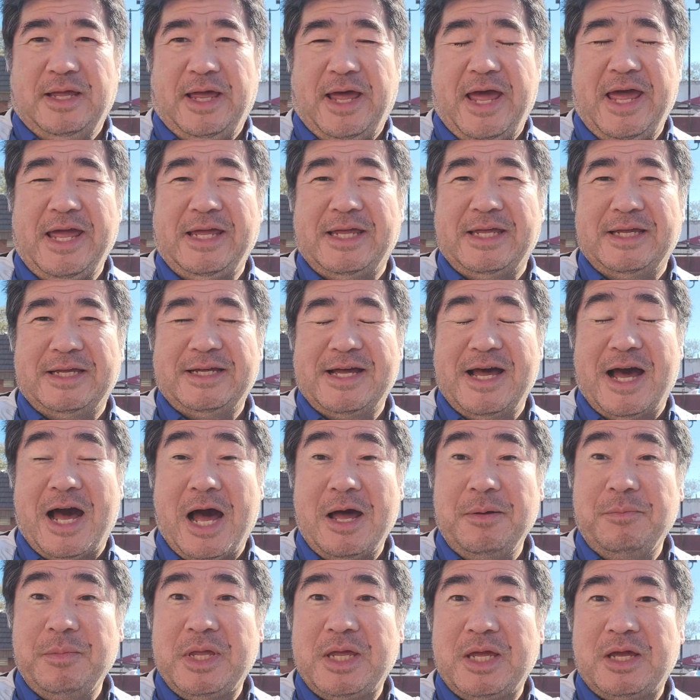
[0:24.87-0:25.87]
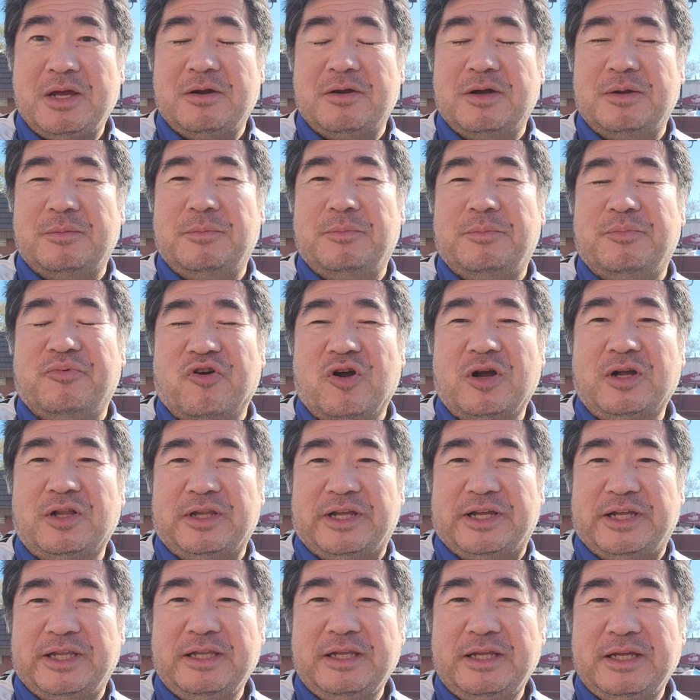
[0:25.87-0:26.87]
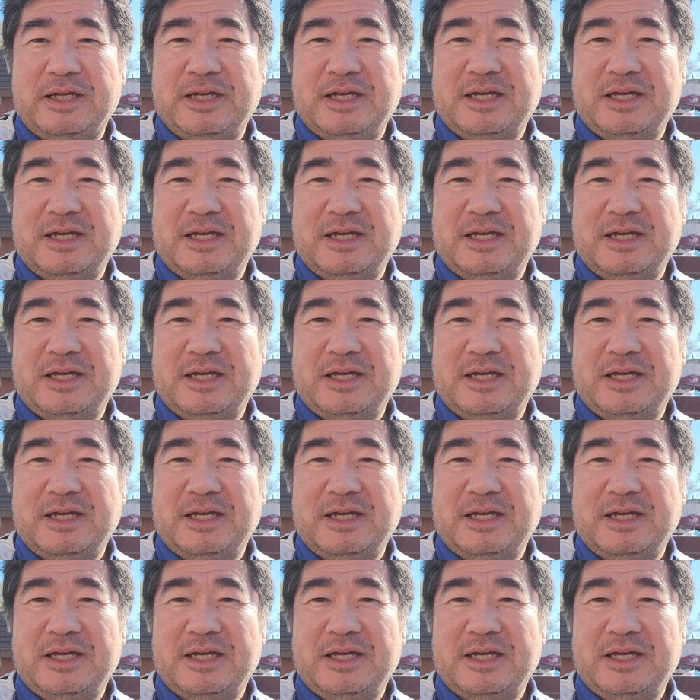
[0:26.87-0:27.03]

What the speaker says: Hey, I'm here in Brooklyn